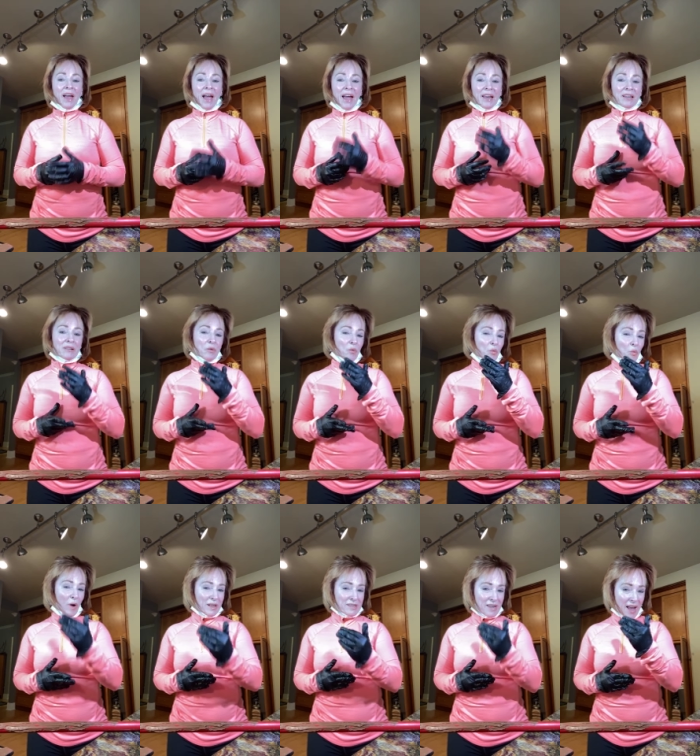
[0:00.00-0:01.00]
and
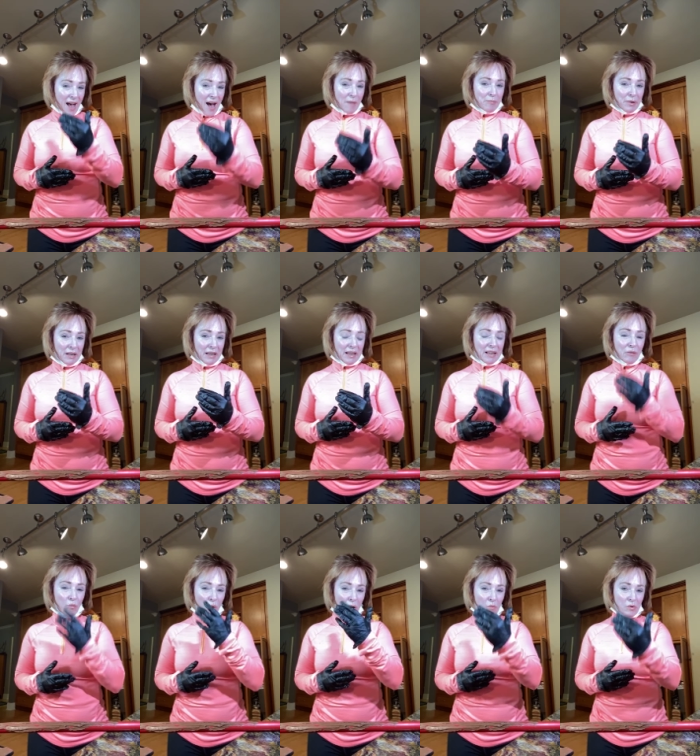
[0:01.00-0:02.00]
what's happening and
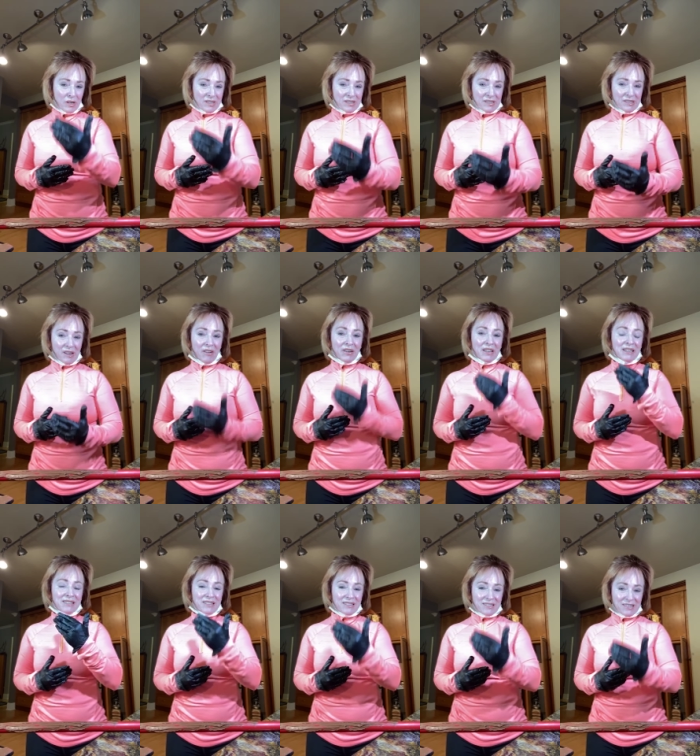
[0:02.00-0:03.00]
what we're starting
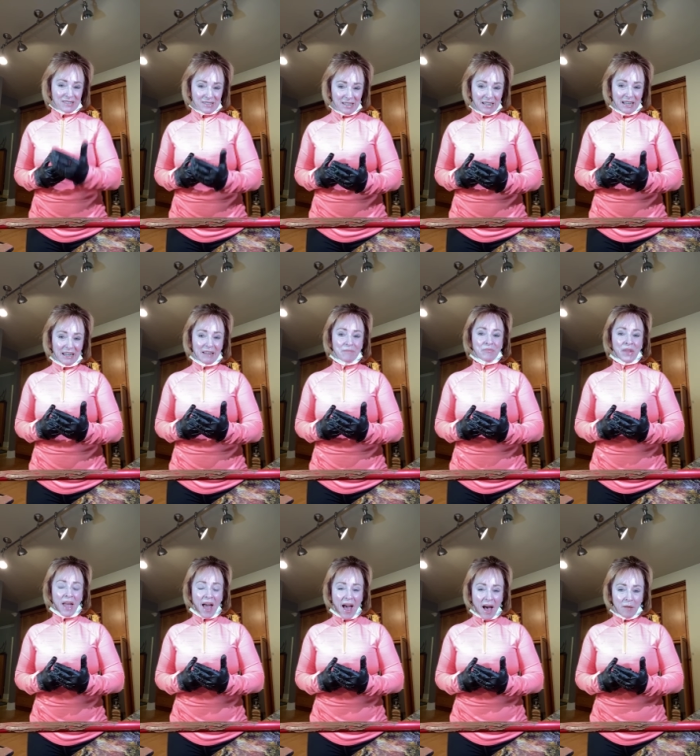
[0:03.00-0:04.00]
to see
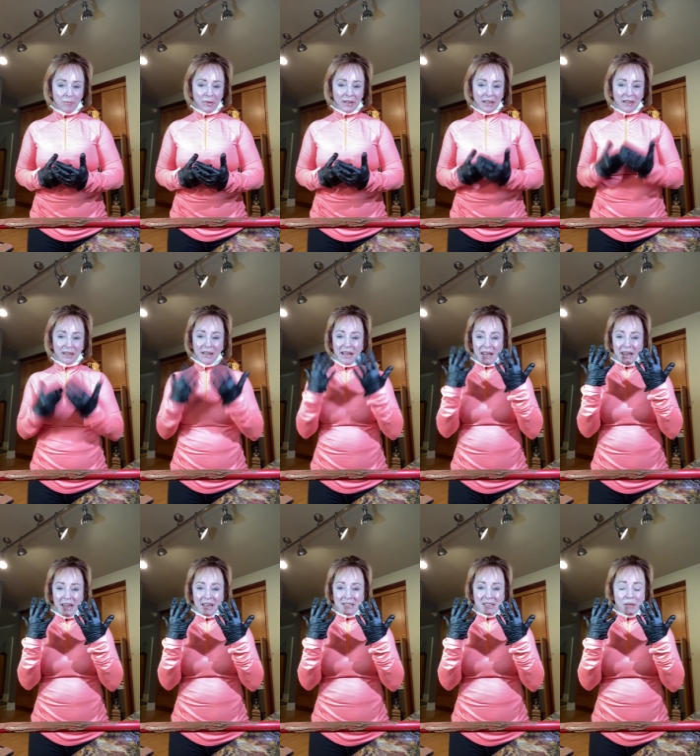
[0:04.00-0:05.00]
happening
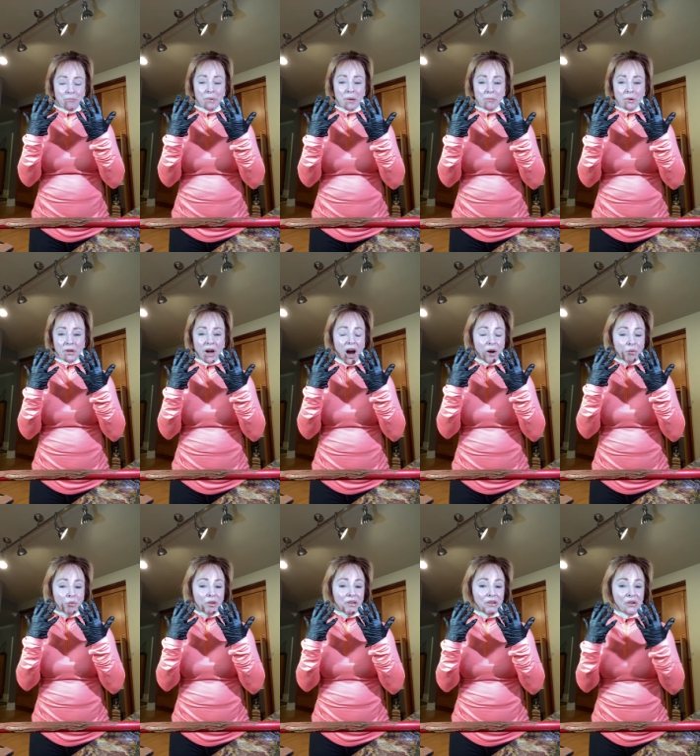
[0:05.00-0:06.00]
is that people are
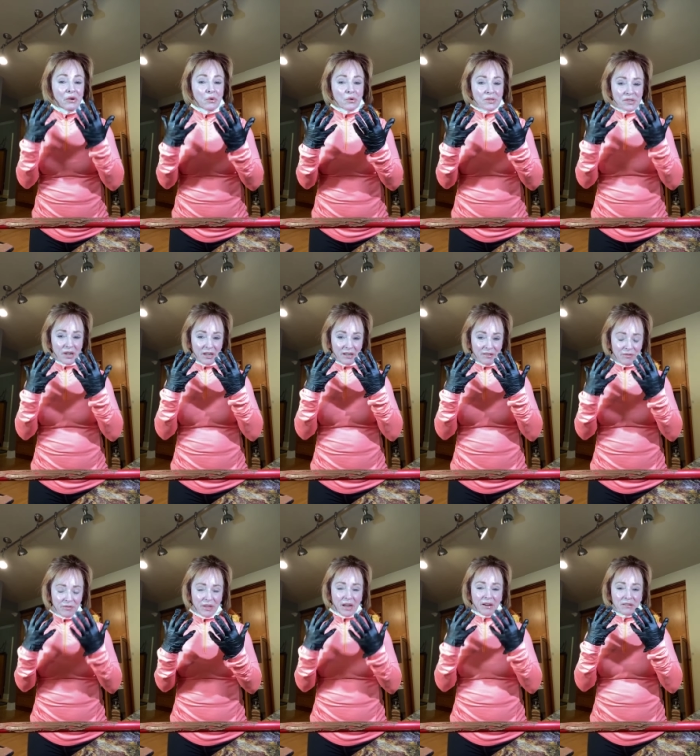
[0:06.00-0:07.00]
reusing
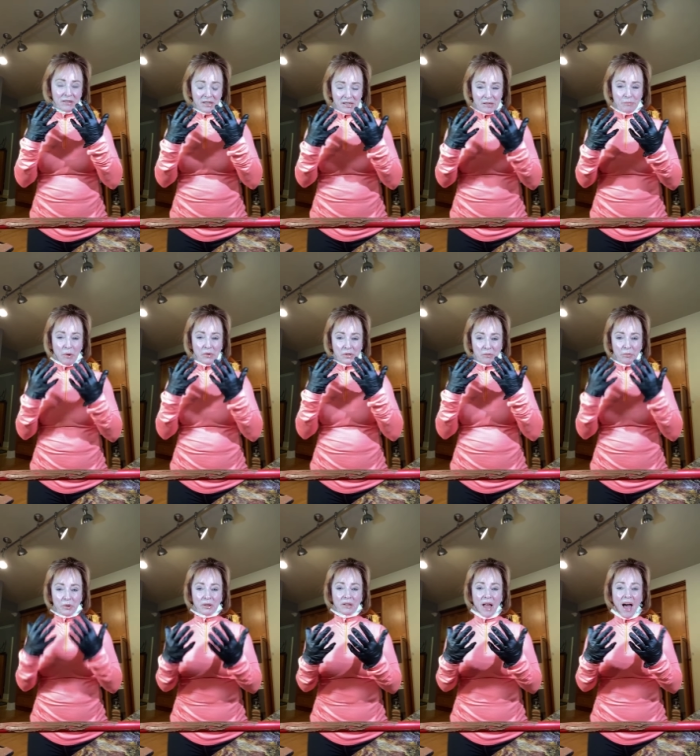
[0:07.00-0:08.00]
their disposable
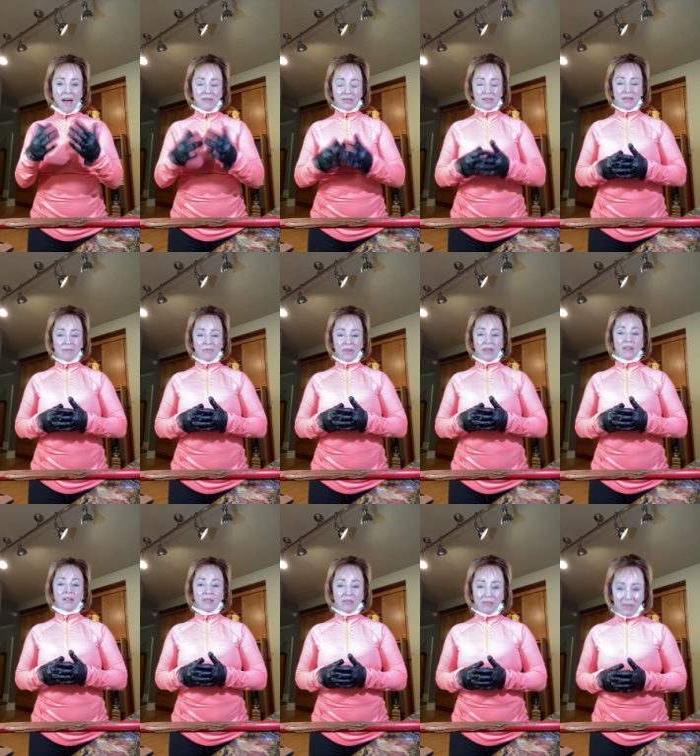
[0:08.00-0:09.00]
gloves.
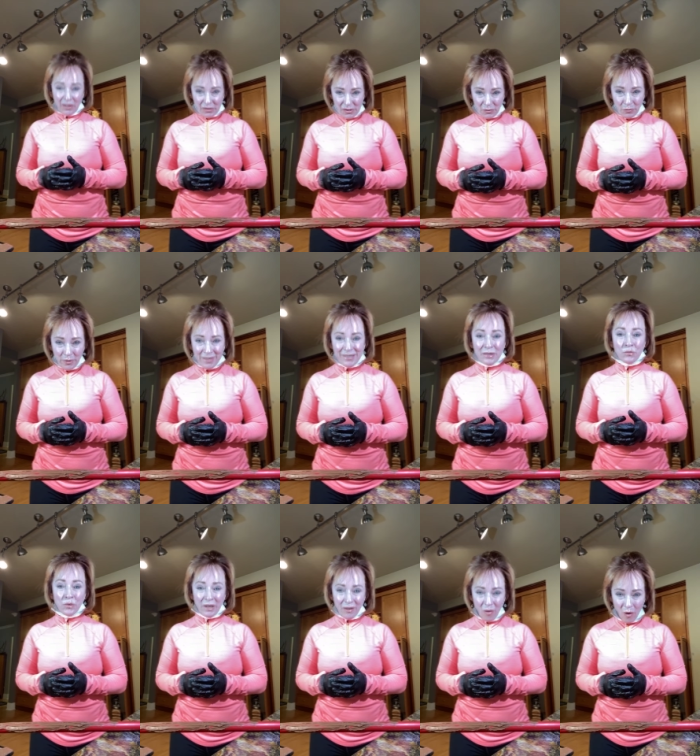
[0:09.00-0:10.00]
There's a reason
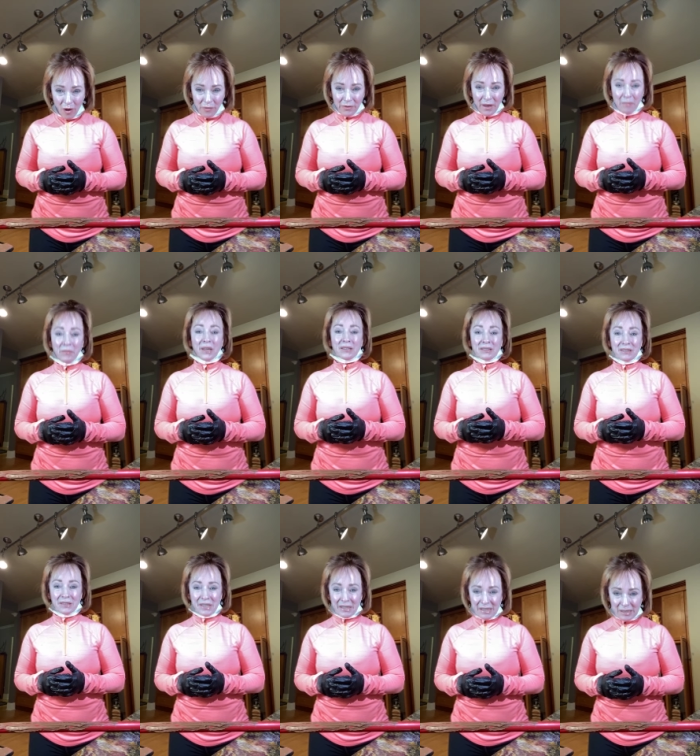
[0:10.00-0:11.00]
we call them
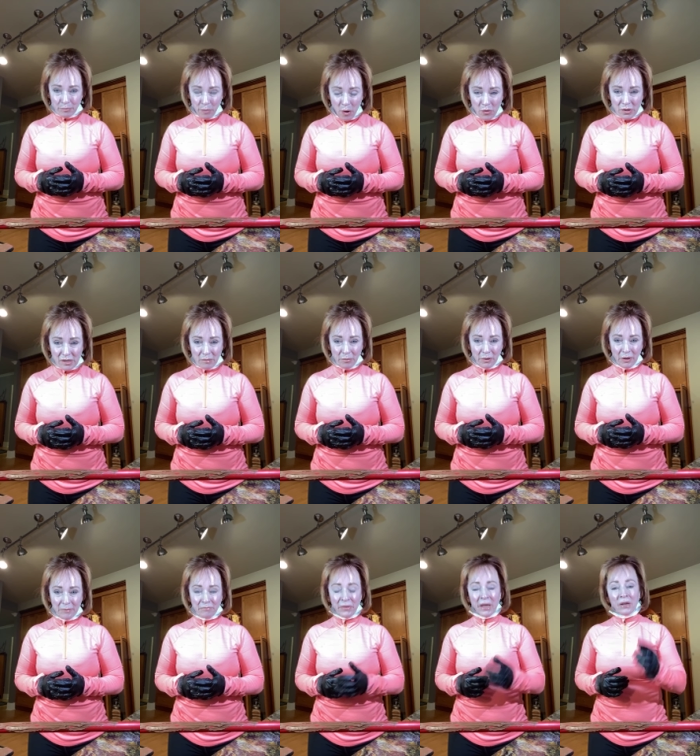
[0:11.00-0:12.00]

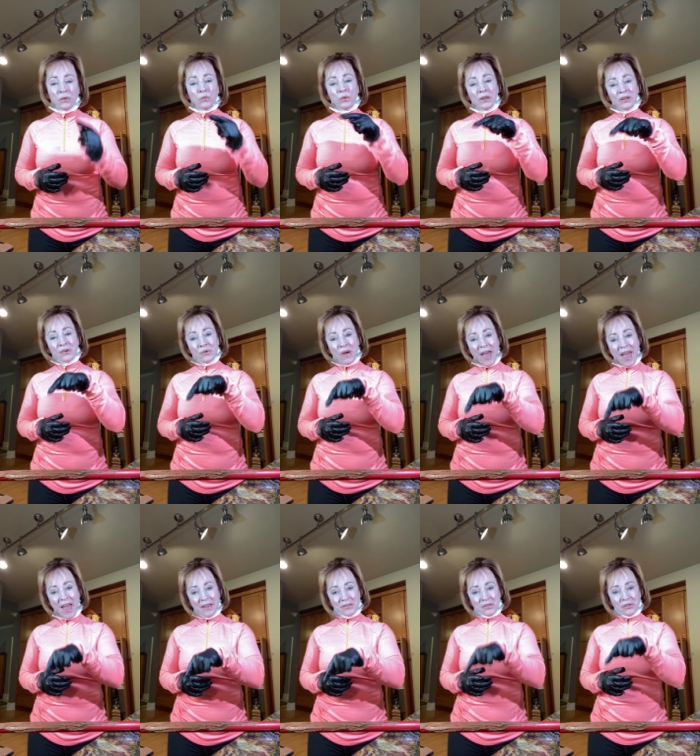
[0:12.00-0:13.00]
disposable. When you
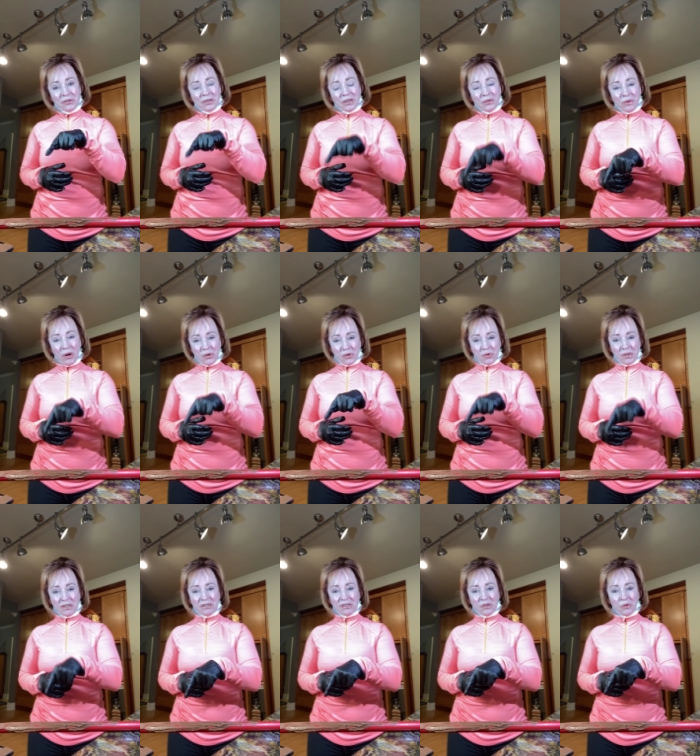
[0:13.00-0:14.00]
enter the grocery
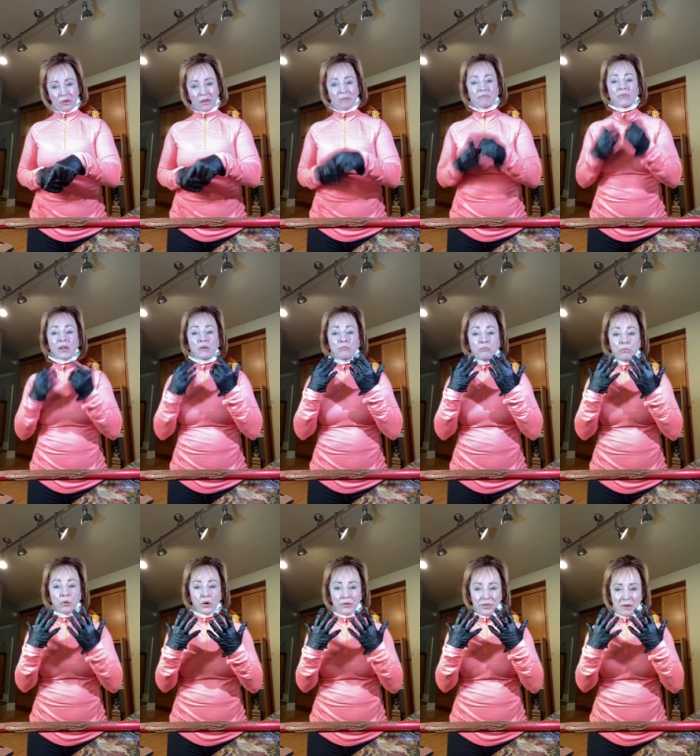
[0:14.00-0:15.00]
store,
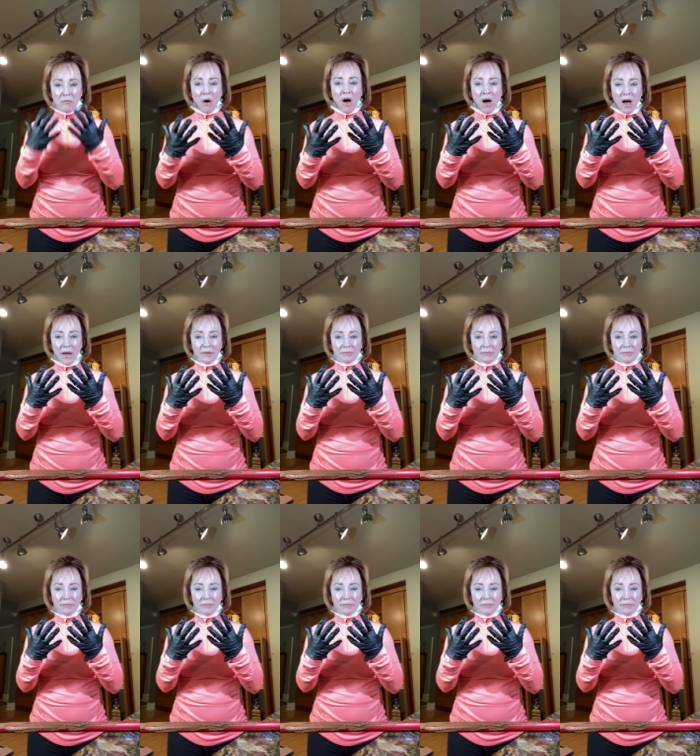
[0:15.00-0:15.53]
put them on.